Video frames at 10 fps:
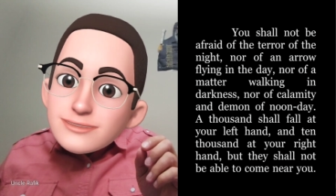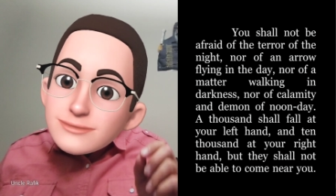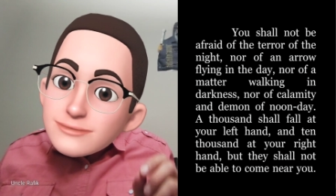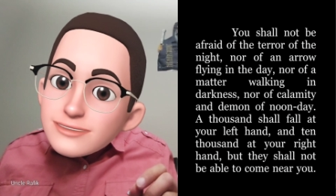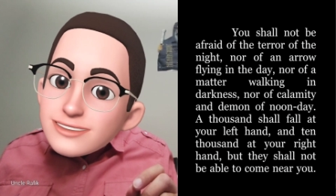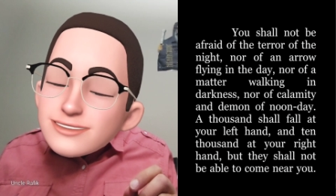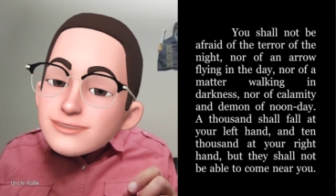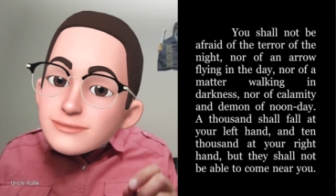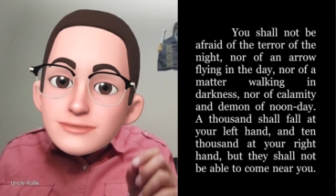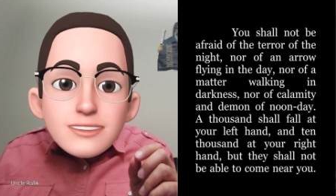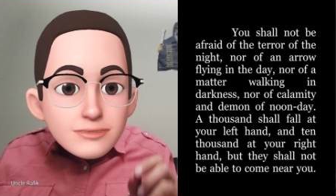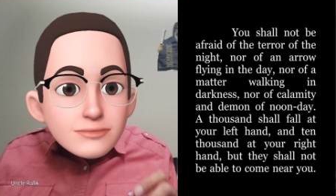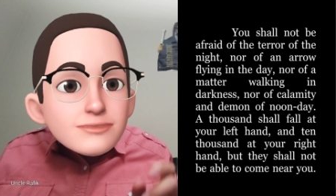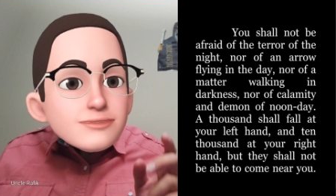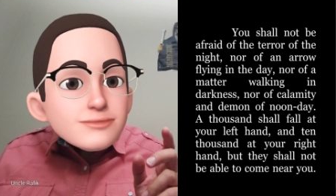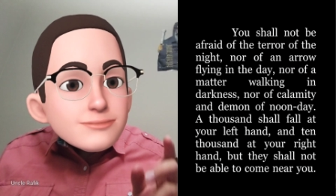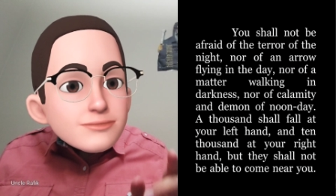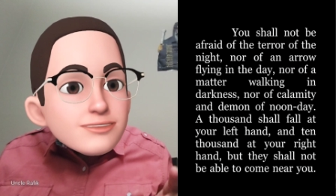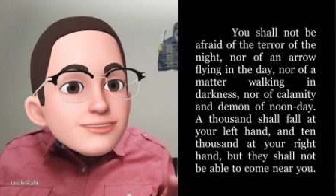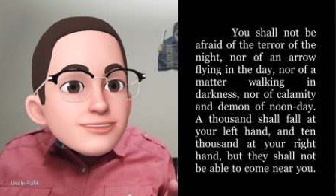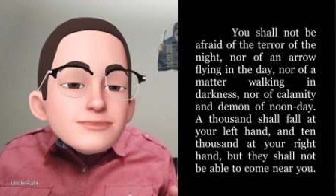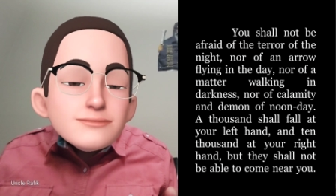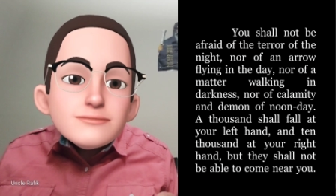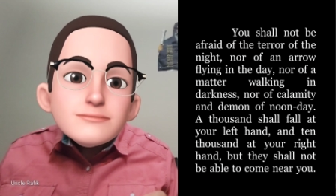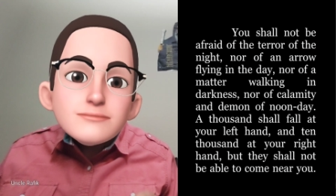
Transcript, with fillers: Today, we are going to continue